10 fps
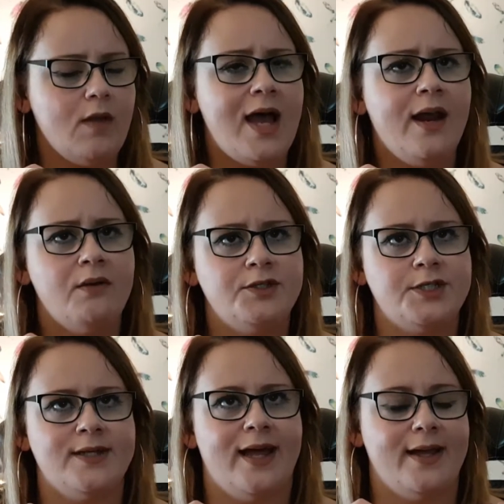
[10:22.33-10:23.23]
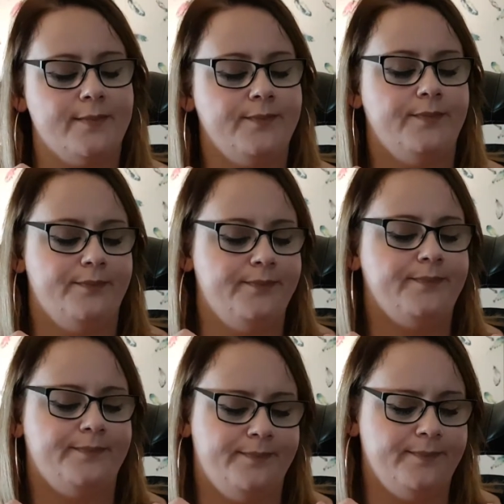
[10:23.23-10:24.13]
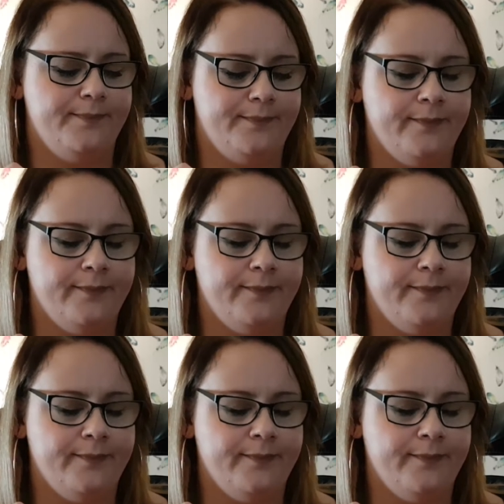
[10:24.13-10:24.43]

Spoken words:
and I was just like, mm-hmm.